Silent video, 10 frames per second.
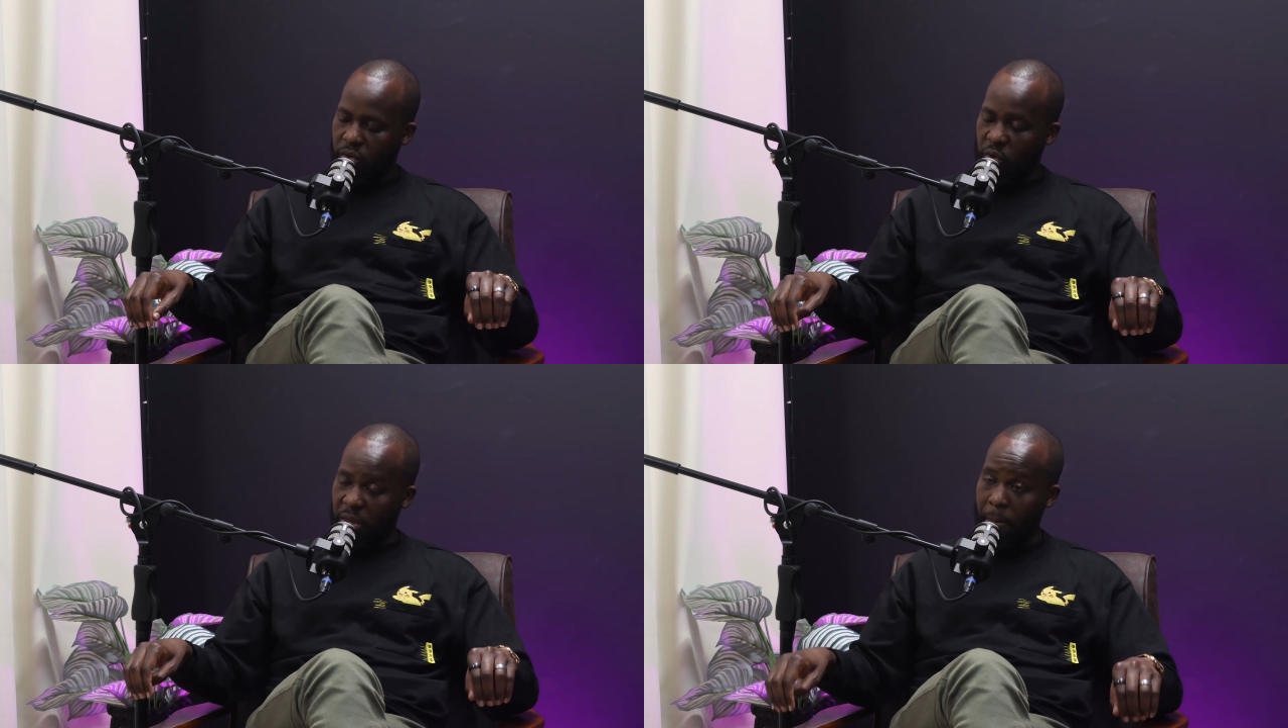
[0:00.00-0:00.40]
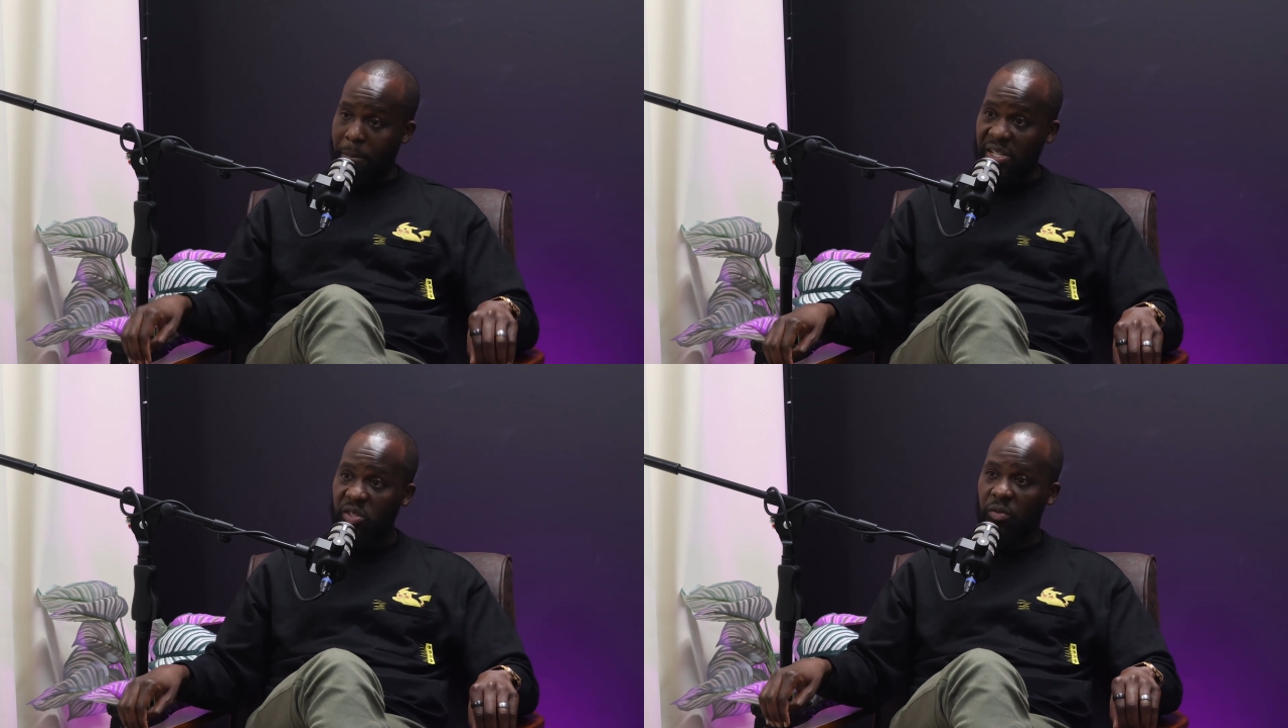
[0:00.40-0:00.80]
to the
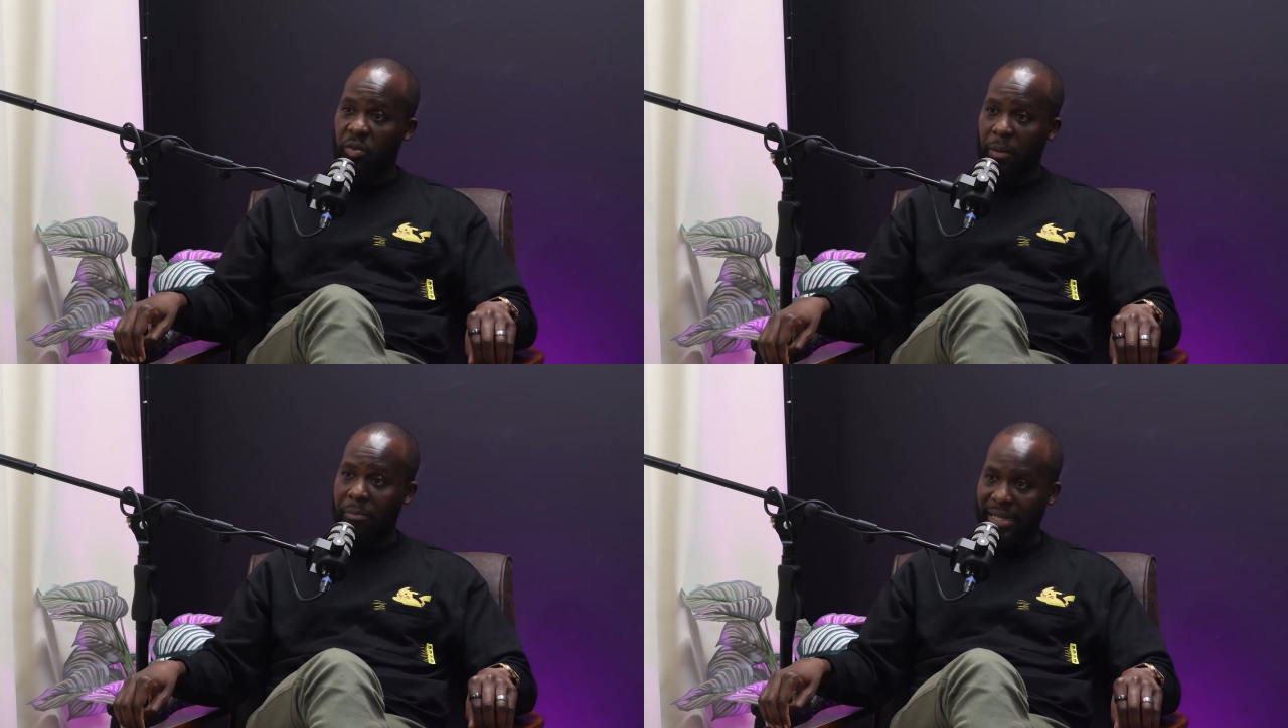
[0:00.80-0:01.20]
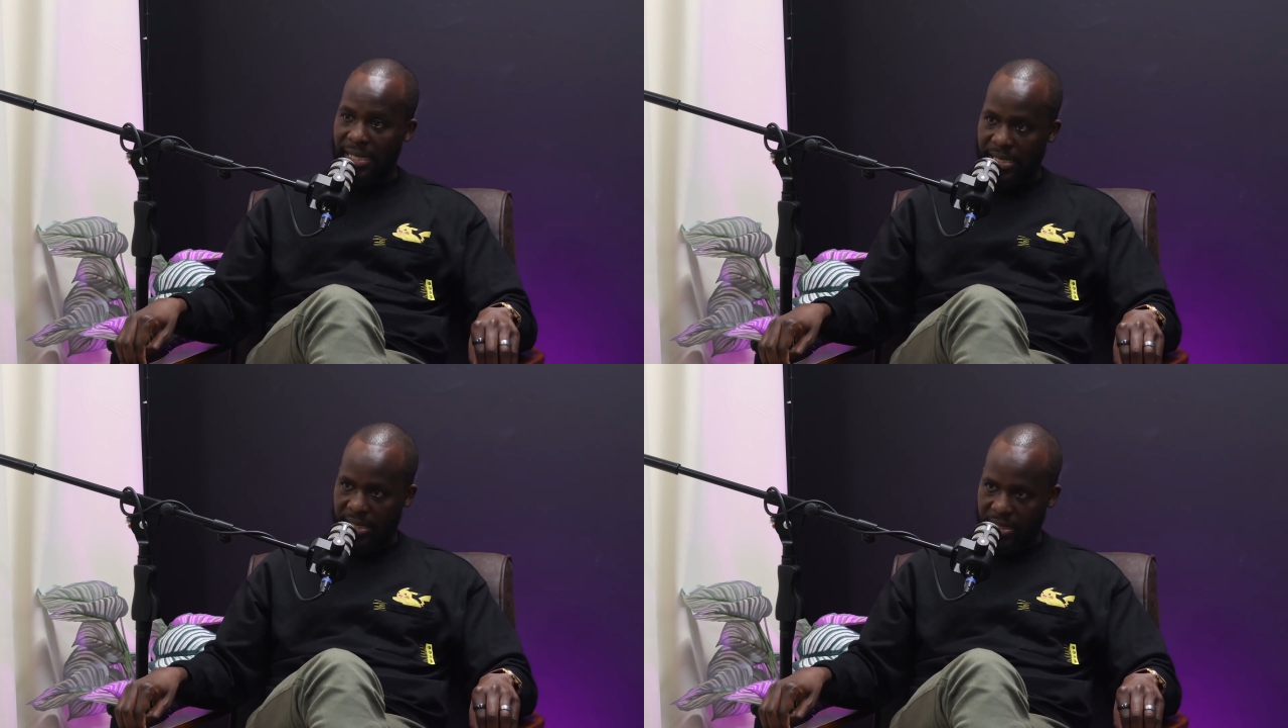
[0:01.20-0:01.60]
best of your
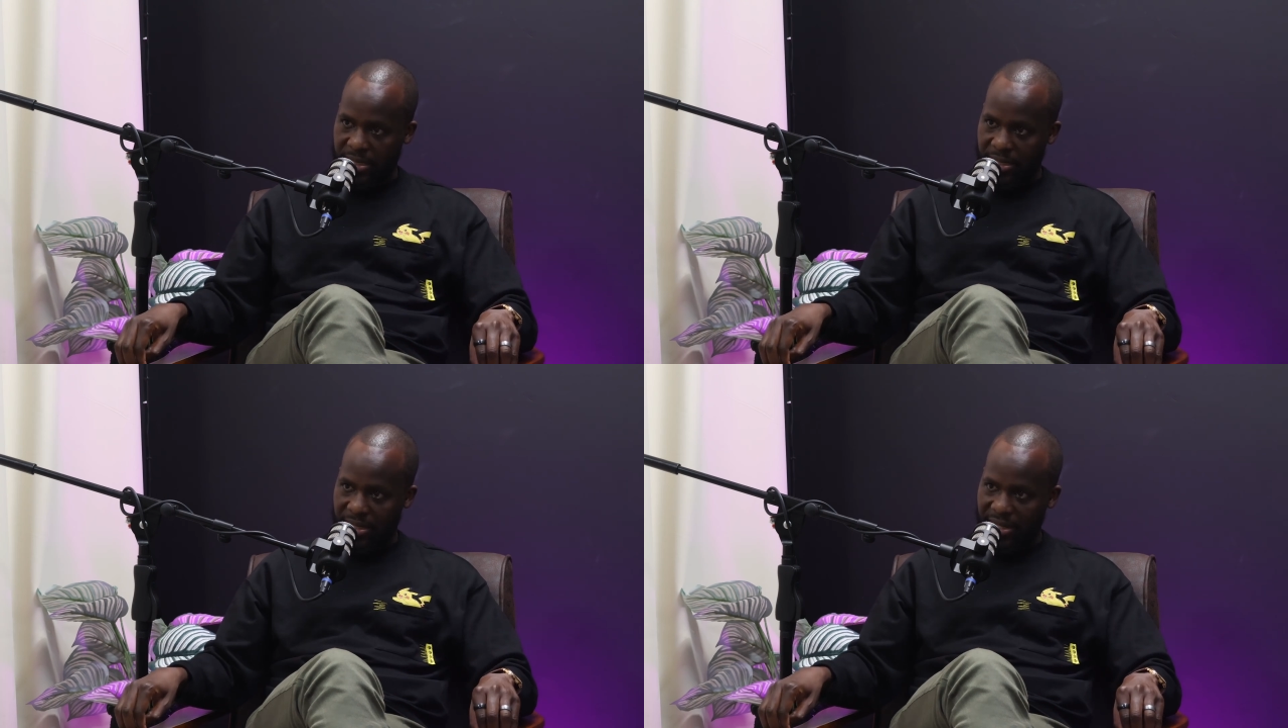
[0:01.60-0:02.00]
abilities,